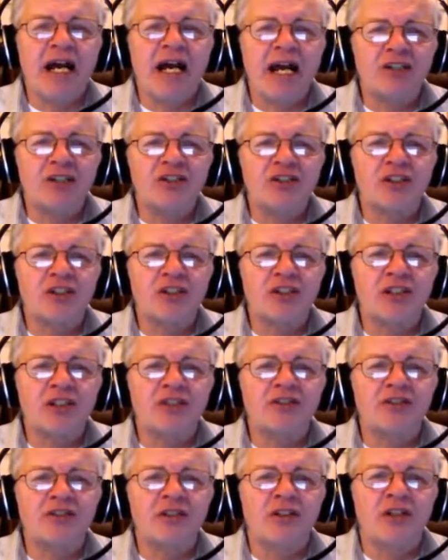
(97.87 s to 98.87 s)

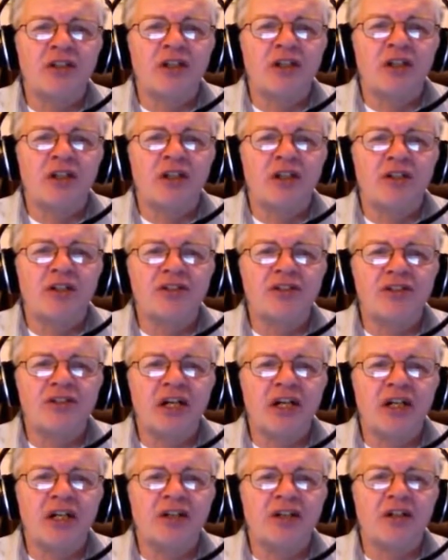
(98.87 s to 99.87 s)
excellent
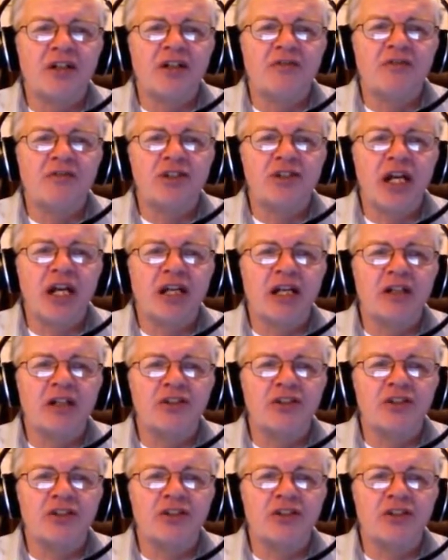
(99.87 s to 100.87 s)
set of
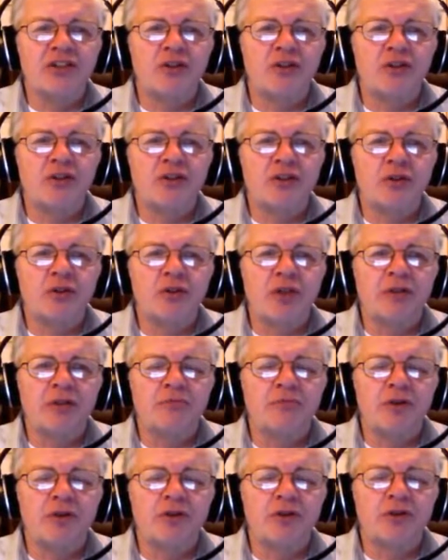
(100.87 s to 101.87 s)
channels to go to
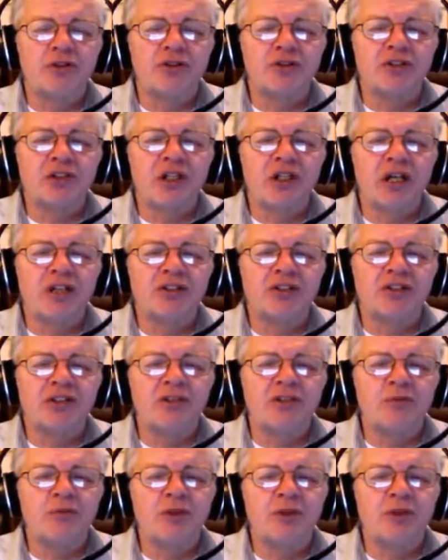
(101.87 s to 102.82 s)
and post your content.